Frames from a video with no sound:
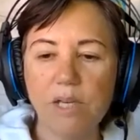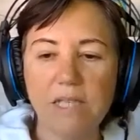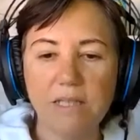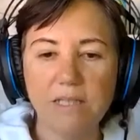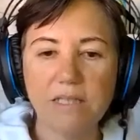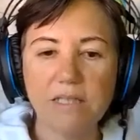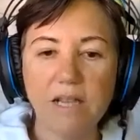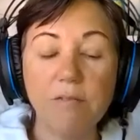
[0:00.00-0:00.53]

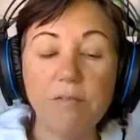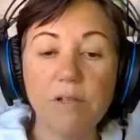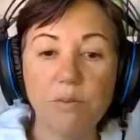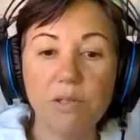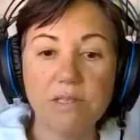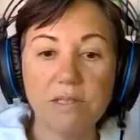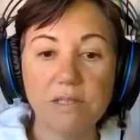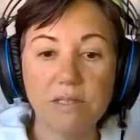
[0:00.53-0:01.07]
what he
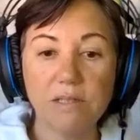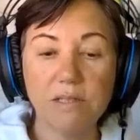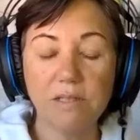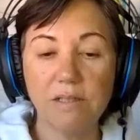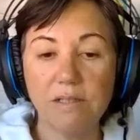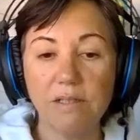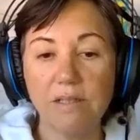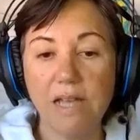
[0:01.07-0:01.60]
discovered was
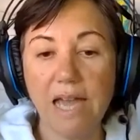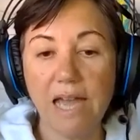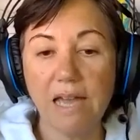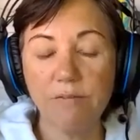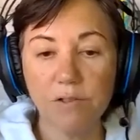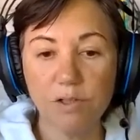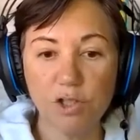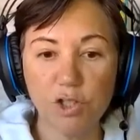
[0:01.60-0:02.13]

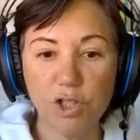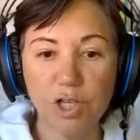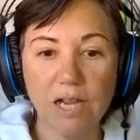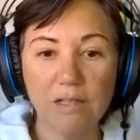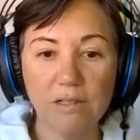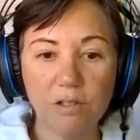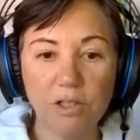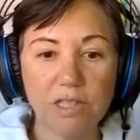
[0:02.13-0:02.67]
adverse
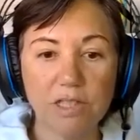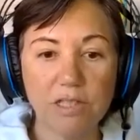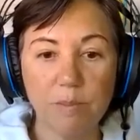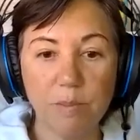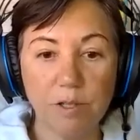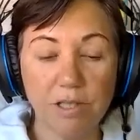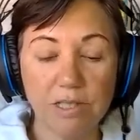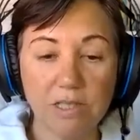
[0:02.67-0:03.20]
childhood
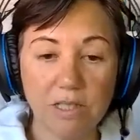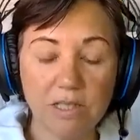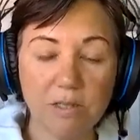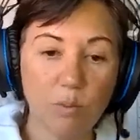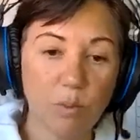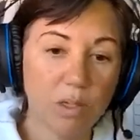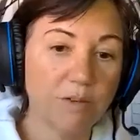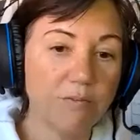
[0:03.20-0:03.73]

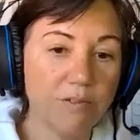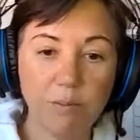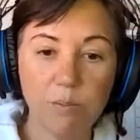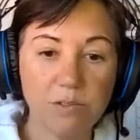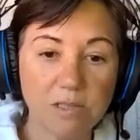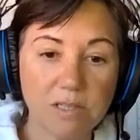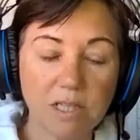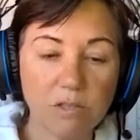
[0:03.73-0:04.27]
experiences. One of
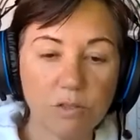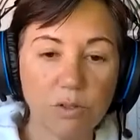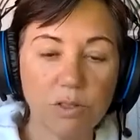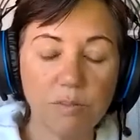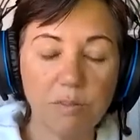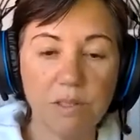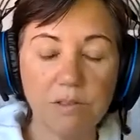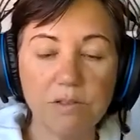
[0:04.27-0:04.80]
them was
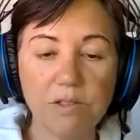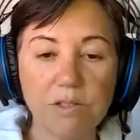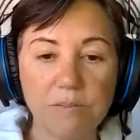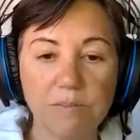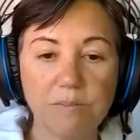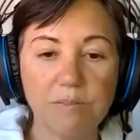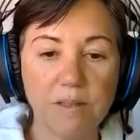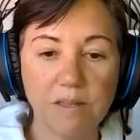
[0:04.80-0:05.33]
sexual
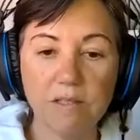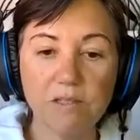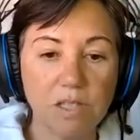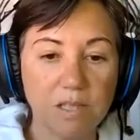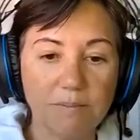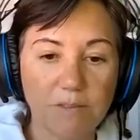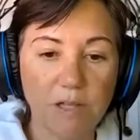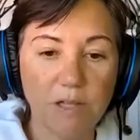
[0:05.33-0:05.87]
abuse, but
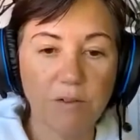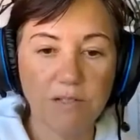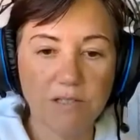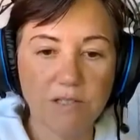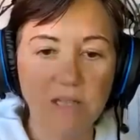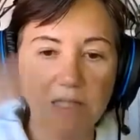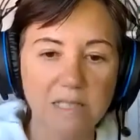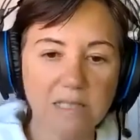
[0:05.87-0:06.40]
there's
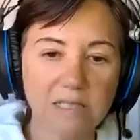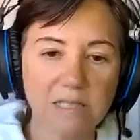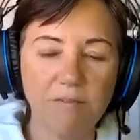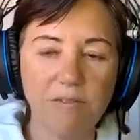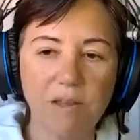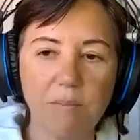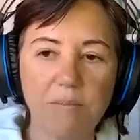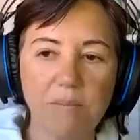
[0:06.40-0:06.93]
a
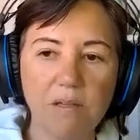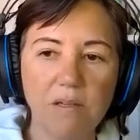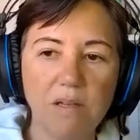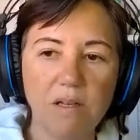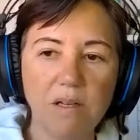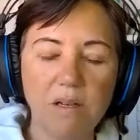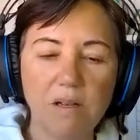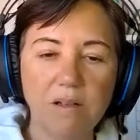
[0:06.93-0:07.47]
list of them.
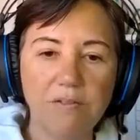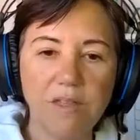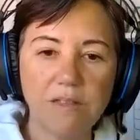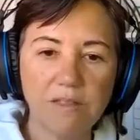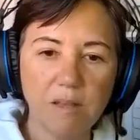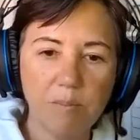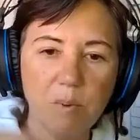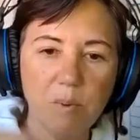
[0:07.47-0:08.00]

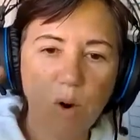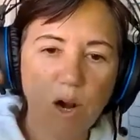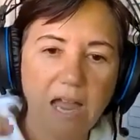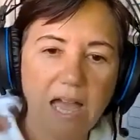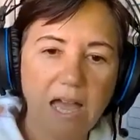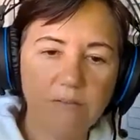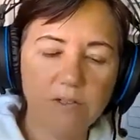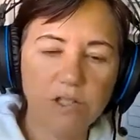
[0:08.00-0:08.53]
That the
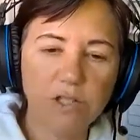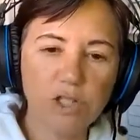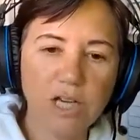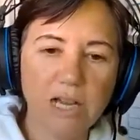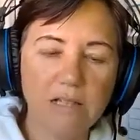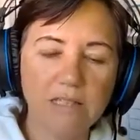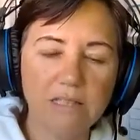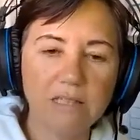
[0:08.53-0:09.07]
more adverse
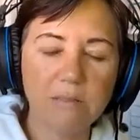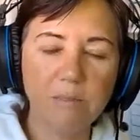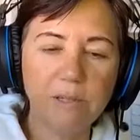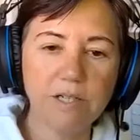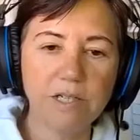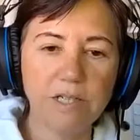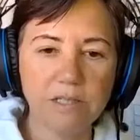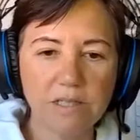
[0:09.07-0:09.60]
child
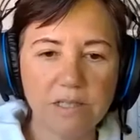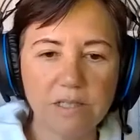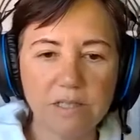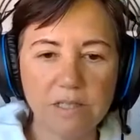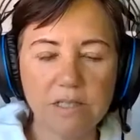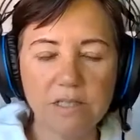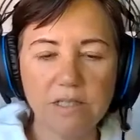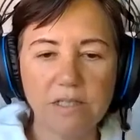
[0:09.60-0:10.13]

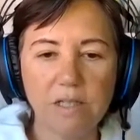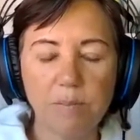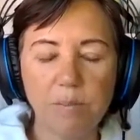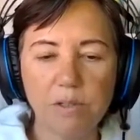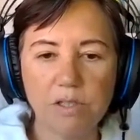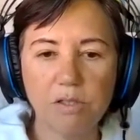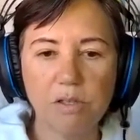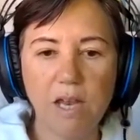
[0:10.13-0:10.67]
experiences
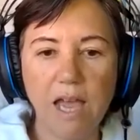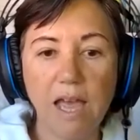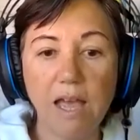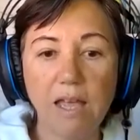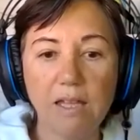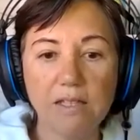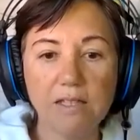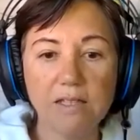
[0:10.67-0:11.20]
a person
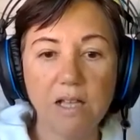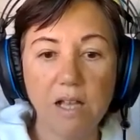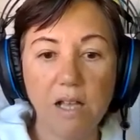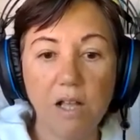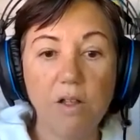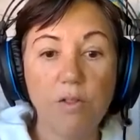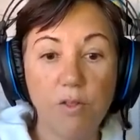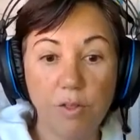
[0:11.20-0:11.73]
has,
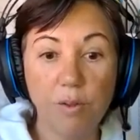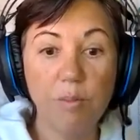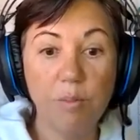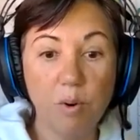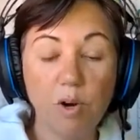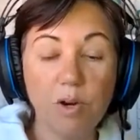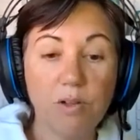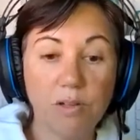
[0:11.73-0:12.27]

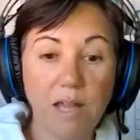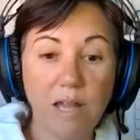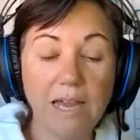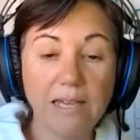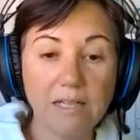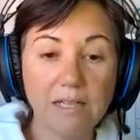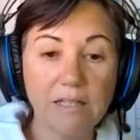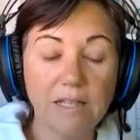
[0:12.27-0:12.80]
the more
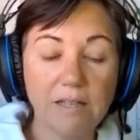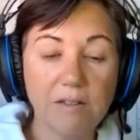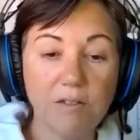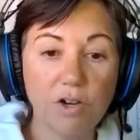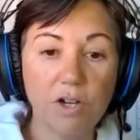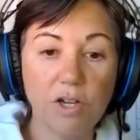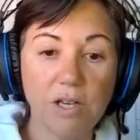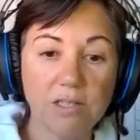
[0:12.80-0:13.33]

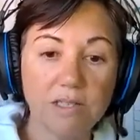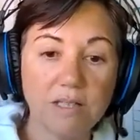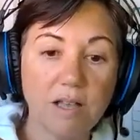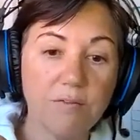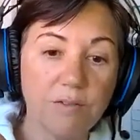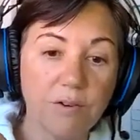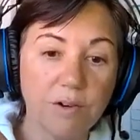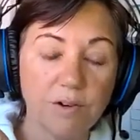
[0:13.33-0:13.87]
likely they're going to
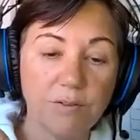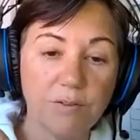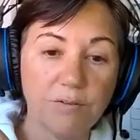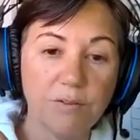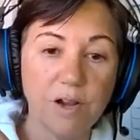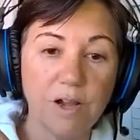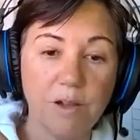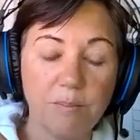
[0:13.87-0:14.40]
suffer
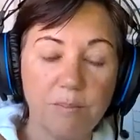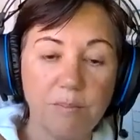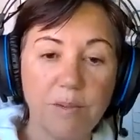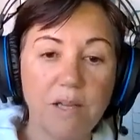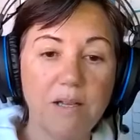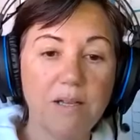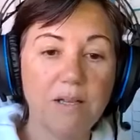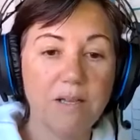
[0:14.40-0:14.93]

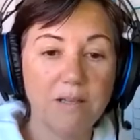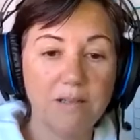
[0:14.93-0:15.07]
from